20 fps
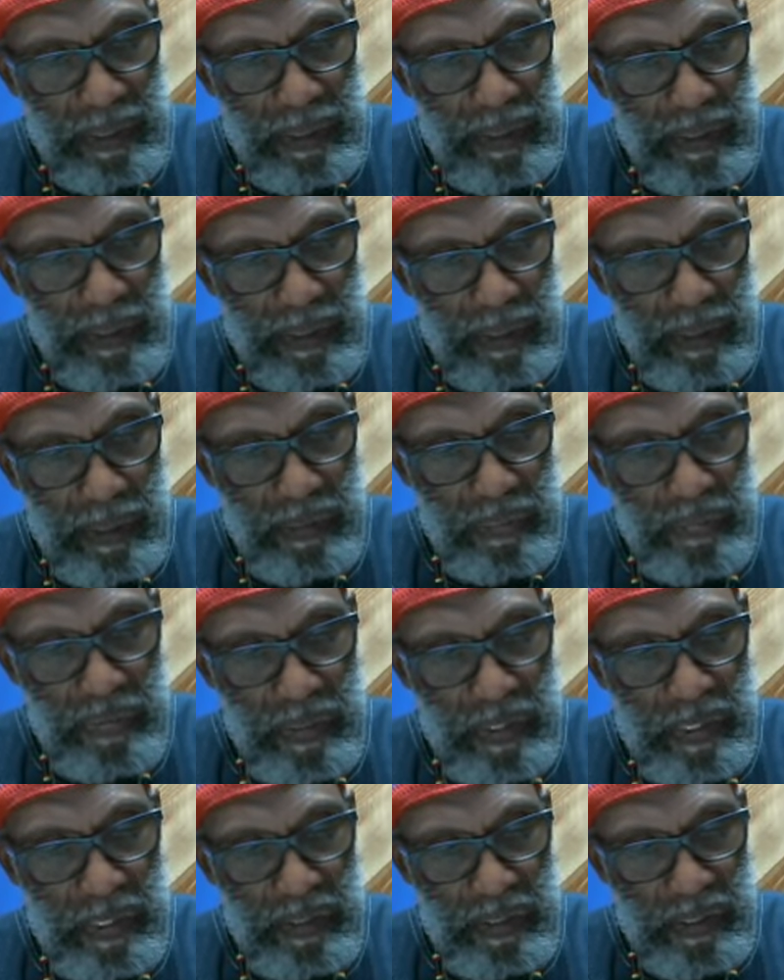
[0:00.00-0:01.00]
to the Center
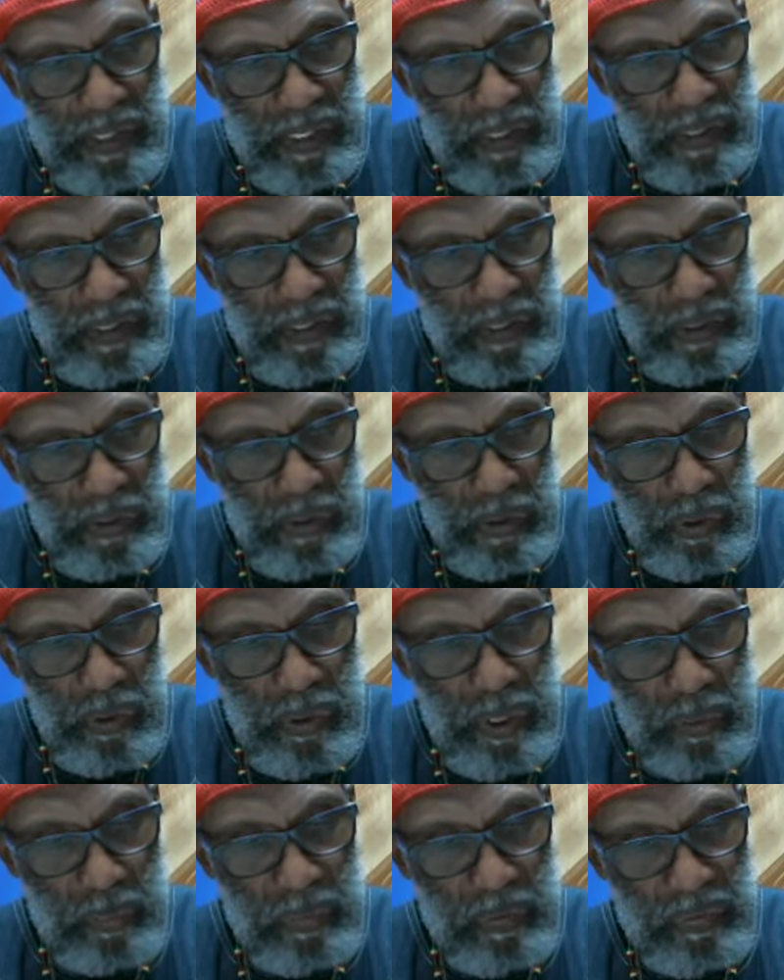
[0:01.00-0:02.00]
for Disease Control and